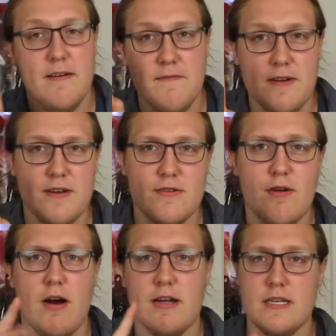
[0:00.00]
Fingers
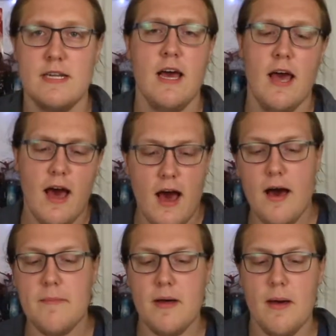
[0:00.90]
crossed.
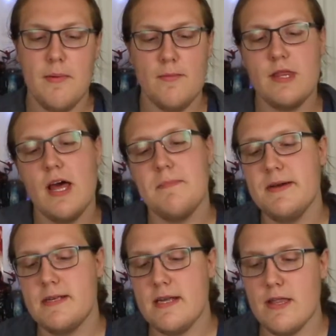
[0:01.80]
But with that
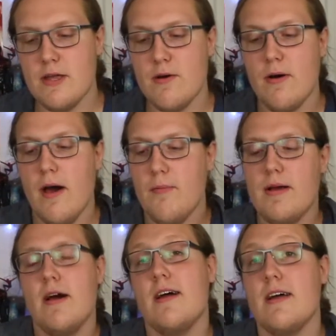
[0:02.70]
being said though, we
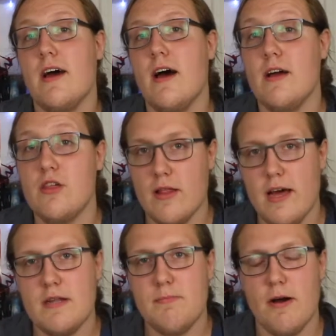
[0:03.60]
got
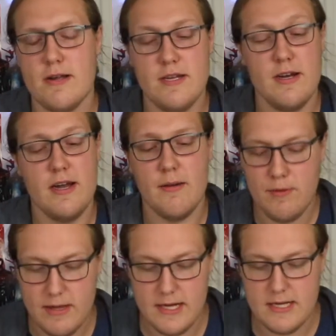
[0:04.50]
July's box here, and I'm
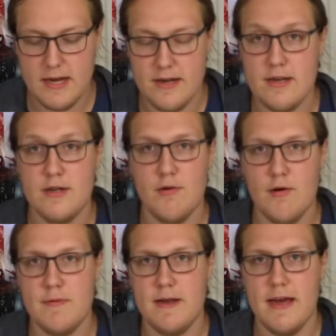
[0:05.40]
really excited to
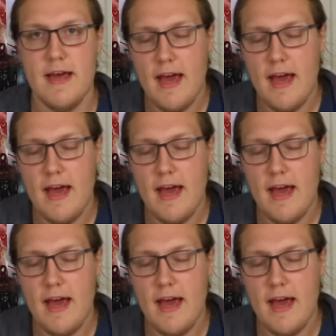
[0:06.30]
open it.